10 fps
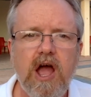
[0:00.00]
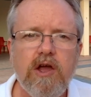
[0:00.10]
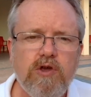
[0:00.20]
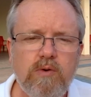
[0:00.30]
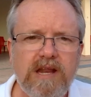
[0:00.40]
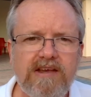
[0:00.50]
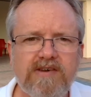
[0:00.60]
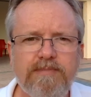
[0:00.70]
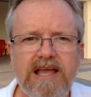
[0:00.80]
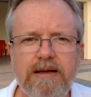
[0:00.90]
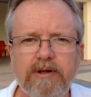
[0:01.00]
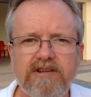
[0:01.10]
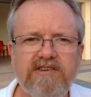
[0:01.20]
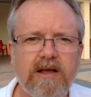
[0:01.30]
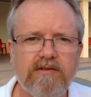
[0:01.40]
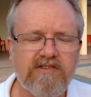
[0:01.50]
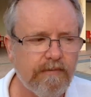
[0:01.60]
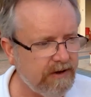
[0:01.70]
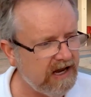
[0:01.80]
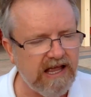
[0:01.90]
You need to be able to tell
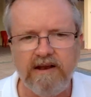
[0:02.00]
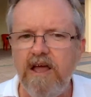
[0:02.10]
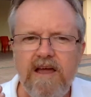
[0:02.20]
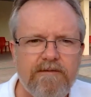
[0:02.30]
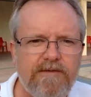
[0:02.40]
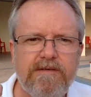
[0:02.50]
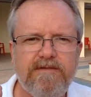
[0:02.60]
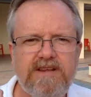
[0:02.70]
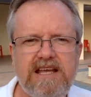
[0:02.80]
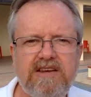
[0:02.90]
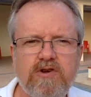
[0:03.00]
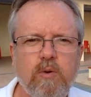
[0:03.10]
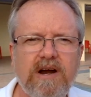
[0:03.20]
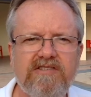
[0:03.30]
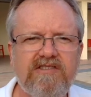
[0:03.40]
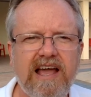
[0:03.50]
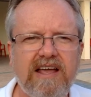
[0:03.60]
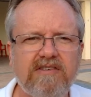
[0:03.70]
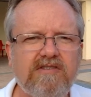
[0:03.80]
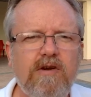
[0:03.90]
somebody in 15, 20
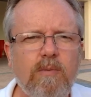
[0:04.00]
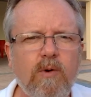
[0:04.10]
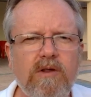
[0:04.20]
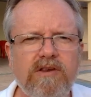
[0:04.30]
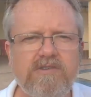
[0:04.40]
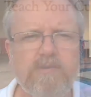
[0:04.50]
seconds, no more than